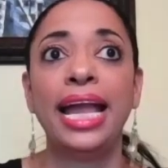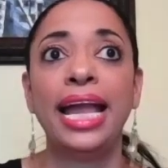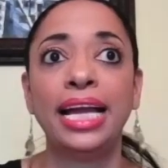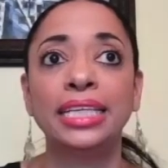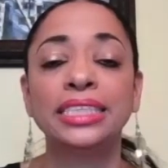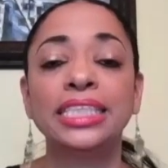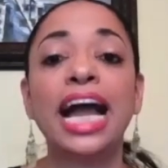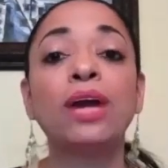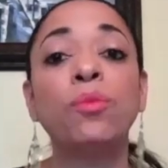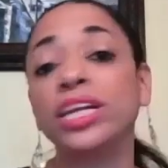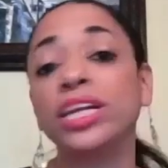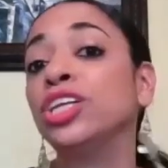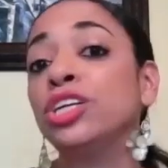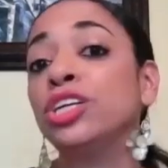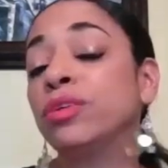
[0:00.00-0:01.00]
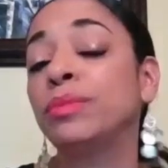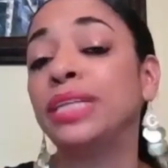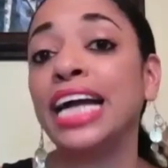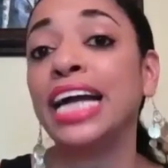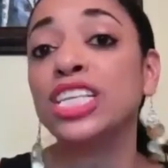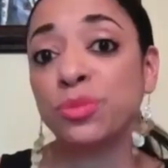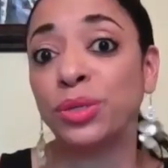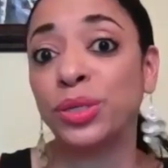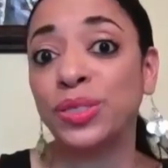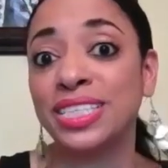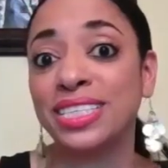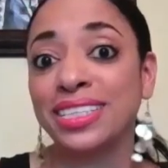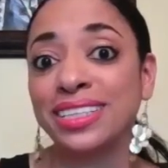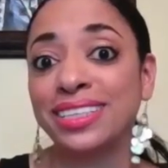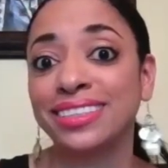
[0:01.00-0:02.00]
And I want to learn from the
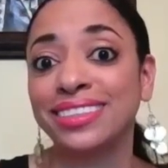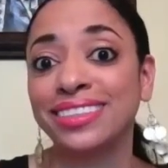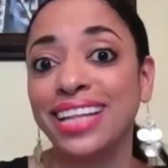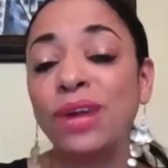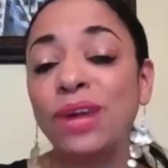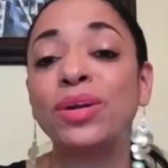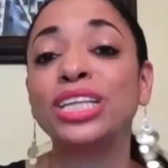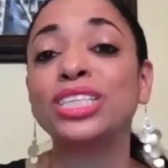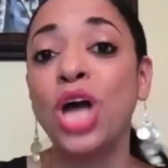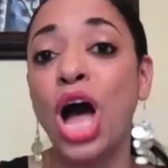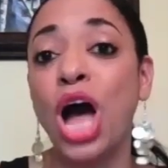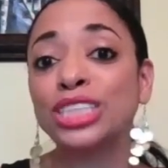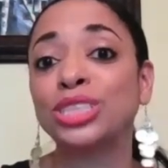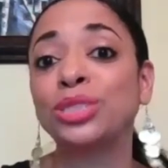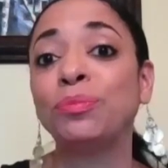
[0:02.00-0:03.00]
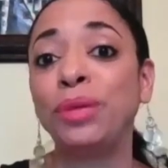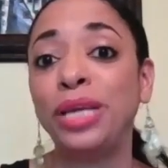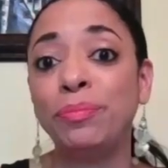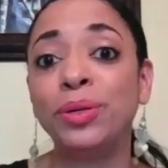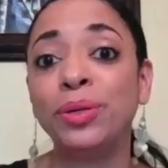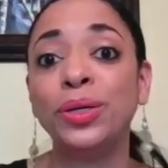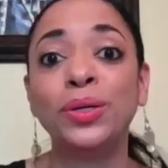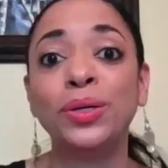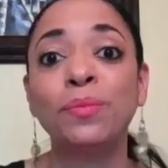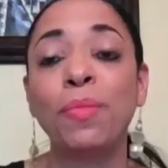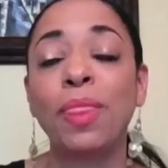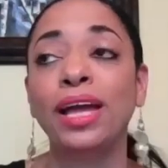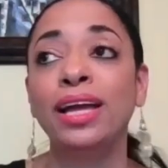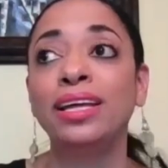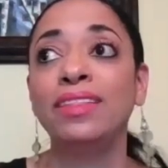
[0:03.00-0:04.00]
experts. I want to talk to
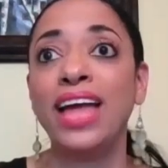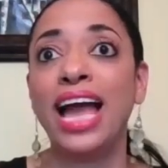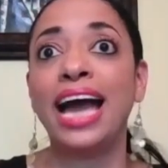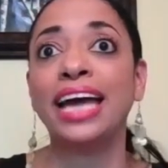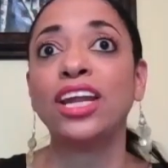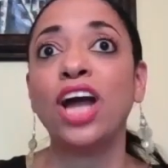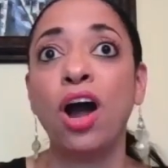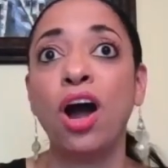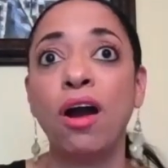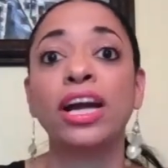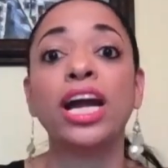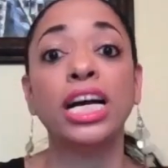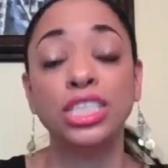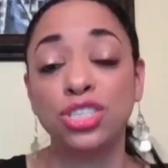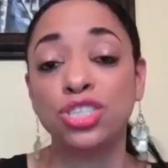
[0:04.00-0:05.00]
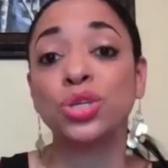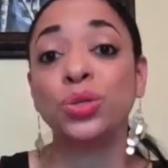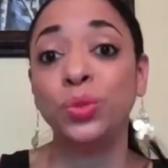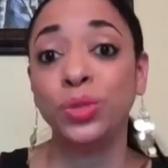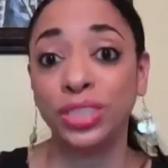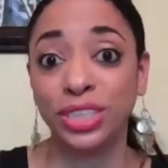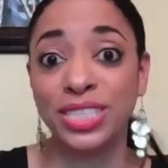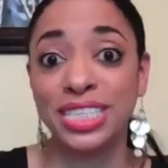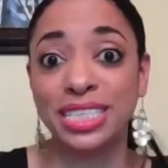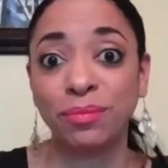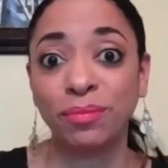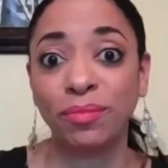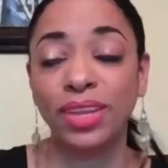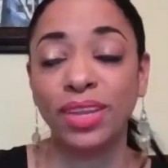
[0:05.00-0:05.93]
people that are unschoolers.